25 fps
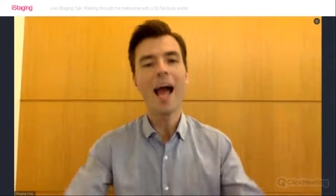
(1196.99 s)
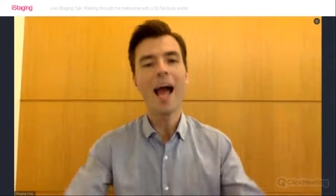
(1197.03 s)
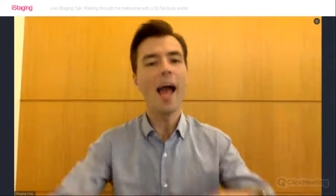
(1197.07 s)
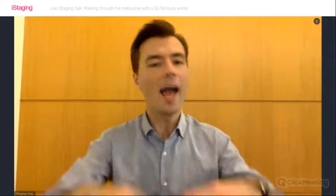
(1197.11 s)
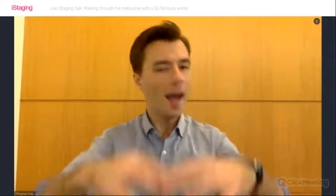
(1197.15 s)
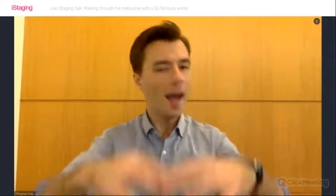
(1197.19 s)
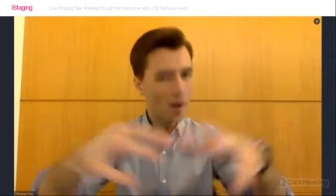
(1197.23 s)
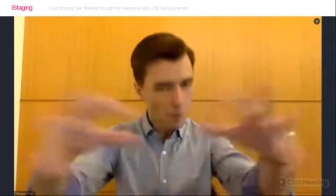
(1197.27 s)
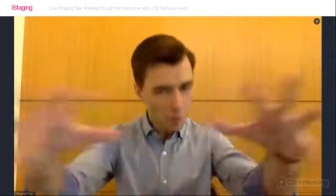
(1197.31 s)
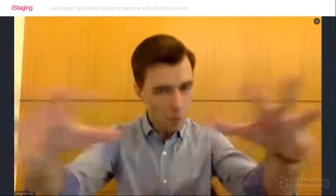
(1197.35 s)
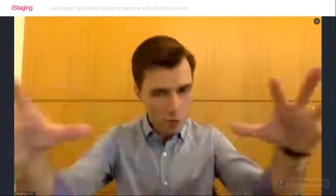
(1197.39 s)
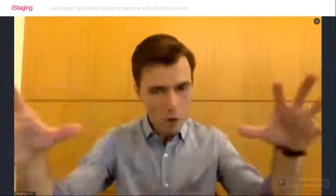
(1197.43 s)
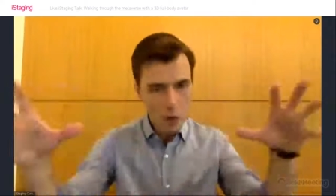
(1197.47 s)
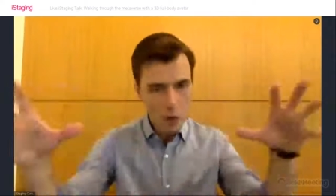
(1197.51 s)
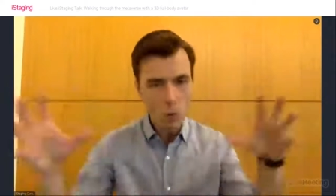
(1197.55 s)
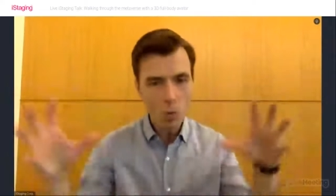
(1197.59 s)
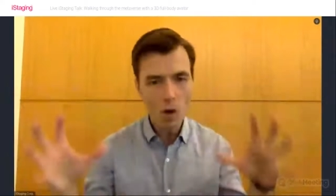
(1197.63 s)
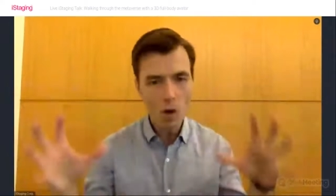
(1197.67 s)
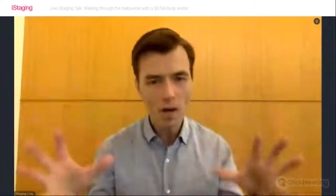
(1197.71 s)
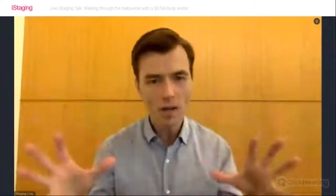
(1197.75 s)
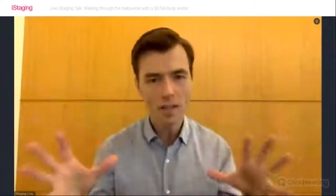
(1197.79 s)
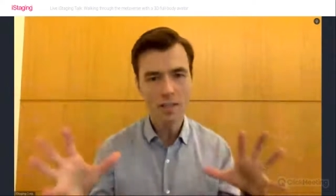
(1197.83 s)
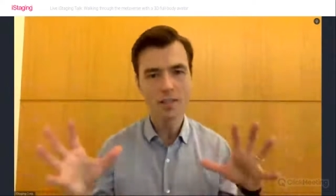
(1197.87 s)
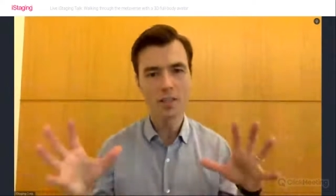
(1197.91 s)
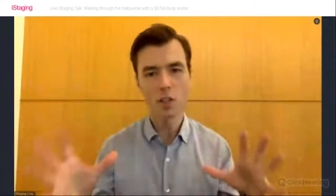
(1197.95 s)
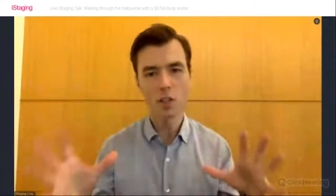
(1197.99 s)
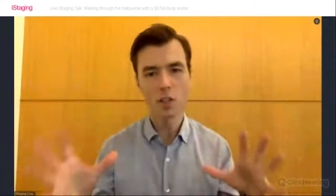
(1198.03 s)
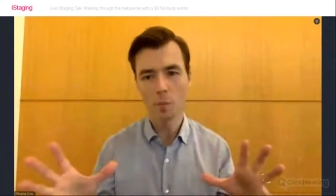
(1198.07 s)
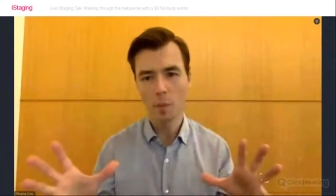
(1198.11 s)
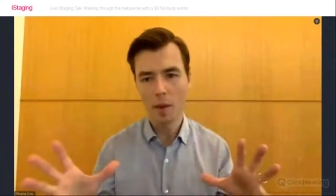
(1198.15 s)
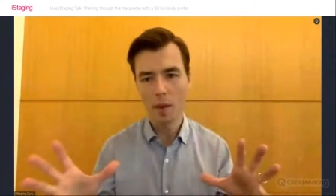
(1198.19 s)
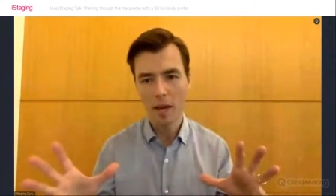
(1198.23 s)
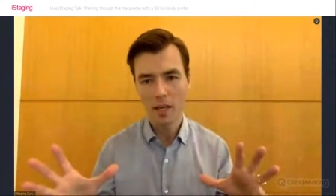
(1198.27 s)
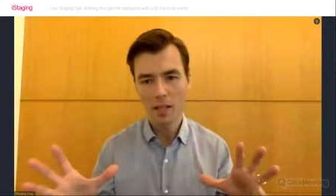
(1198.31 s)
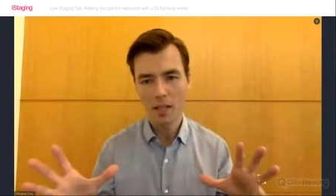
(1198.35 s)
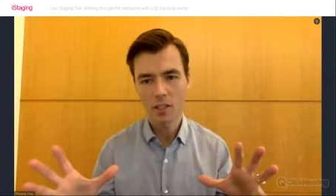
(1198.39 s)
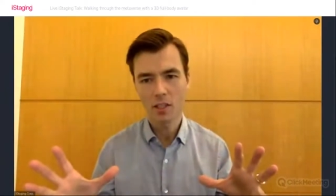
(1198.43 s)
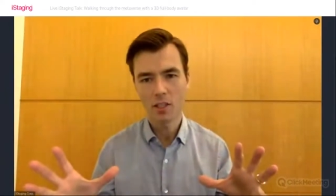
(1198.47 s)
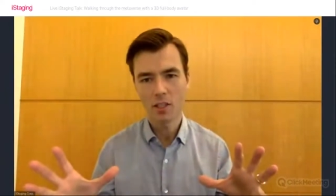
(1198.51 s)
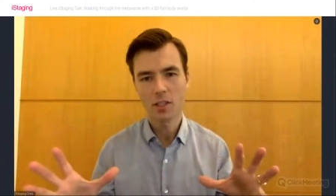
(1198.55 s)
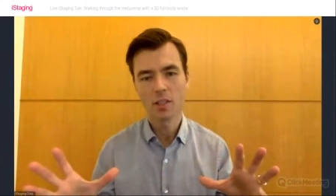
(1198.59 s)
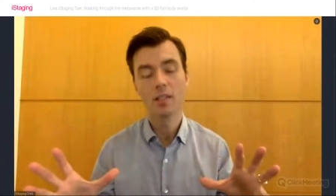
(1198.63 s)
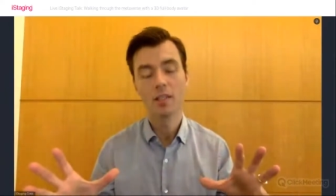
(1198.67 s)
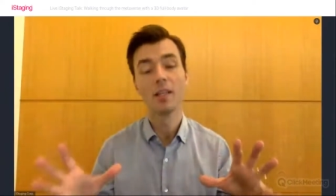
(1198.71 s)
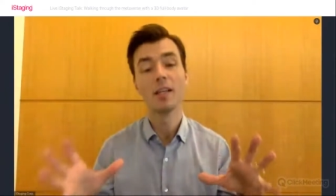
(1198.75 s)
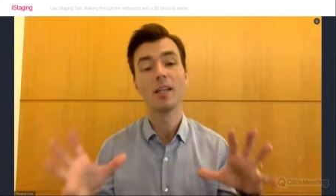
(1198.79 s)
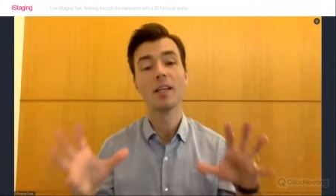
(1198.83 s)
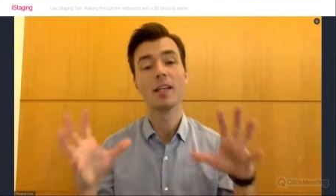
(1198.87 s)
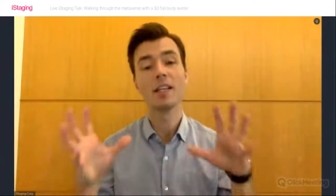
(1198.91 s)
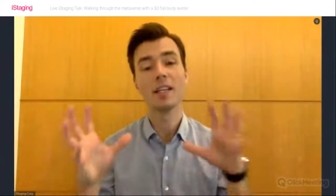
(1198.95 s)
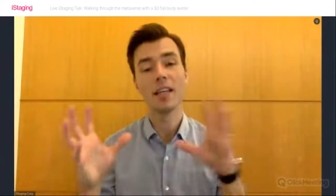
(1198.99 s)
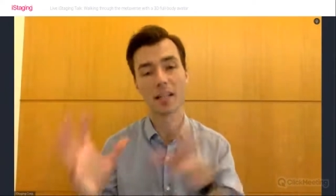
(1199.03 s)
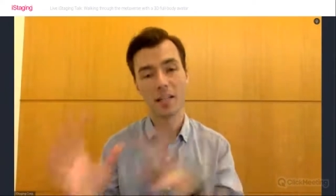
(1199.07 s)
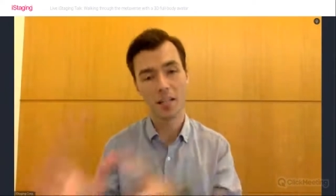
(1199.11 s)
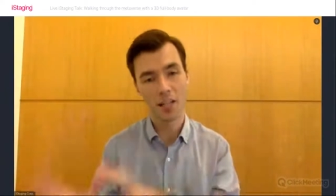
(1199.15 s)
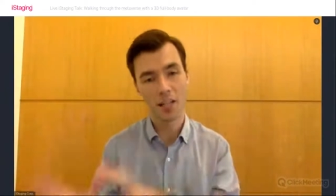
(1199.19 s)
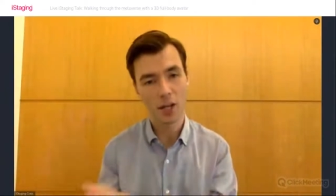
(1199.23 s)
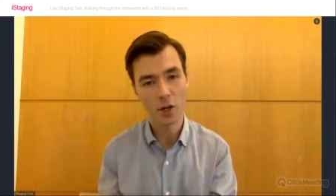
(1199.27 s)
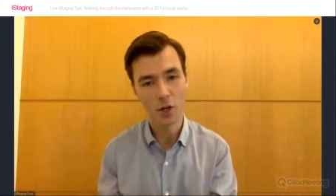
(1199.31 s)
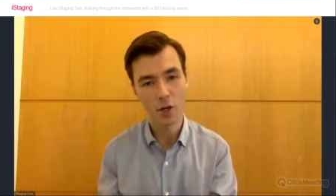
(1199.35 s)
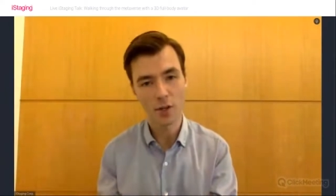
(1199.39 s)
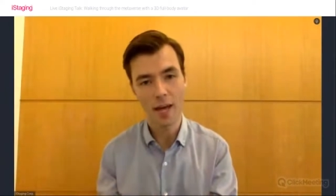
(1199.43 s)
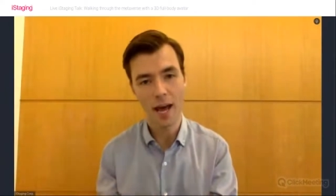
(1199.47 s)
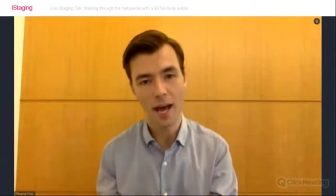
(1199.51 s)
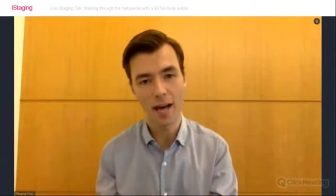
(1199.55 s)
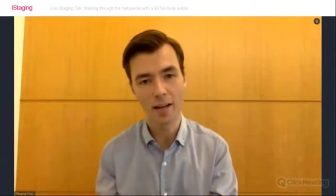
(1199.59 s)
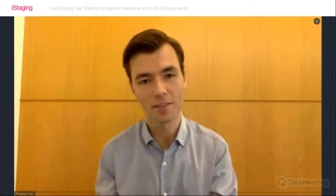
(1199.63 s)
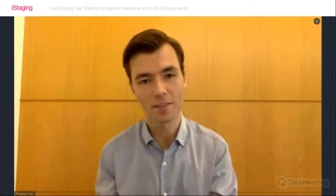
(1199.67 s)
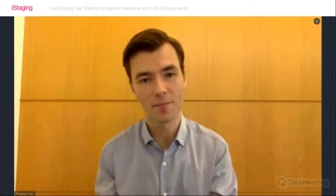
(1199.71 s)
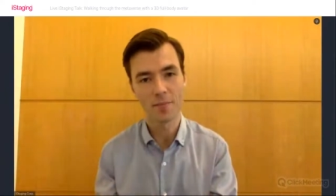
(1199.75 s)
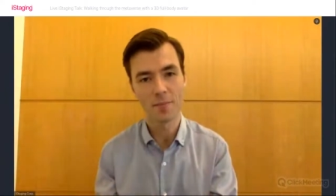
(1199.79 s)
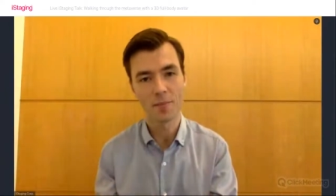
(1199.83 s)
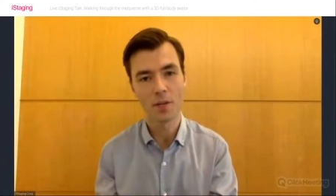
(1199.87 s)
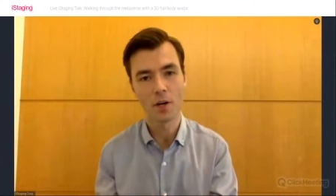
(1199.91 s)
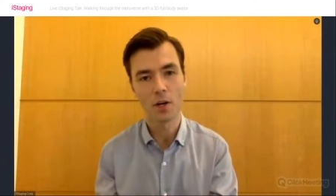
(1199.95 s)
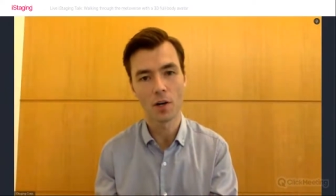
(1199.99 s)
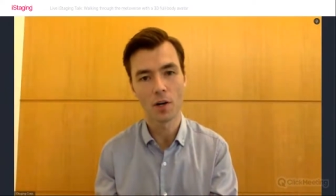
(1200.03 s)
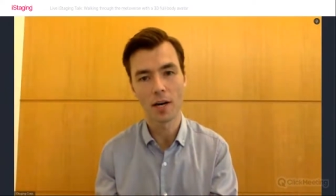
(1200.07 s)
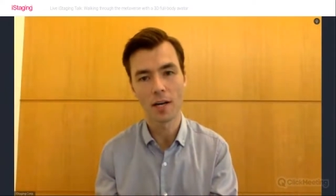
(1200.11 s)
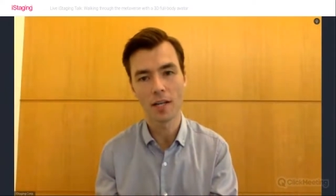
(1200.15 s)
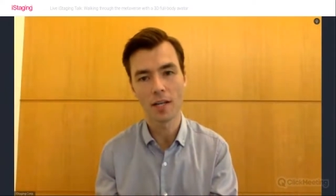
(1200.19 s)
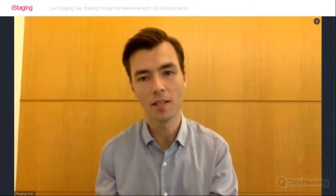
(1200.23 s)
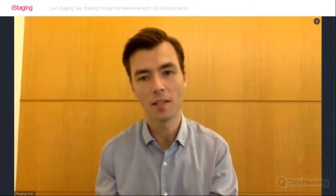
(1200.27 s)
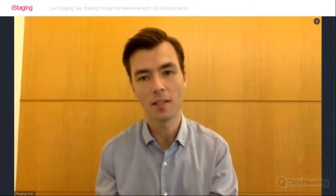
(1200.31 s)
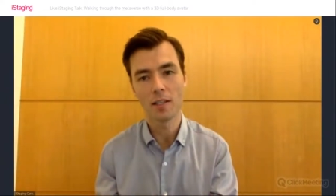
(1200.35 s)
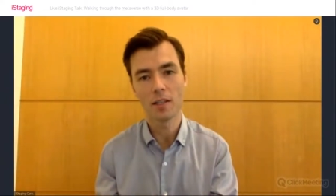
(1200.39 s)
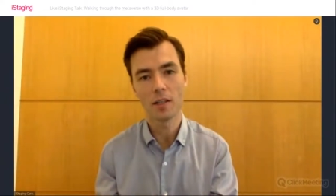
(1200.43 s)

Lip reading: everyone in the space can hear that. All right.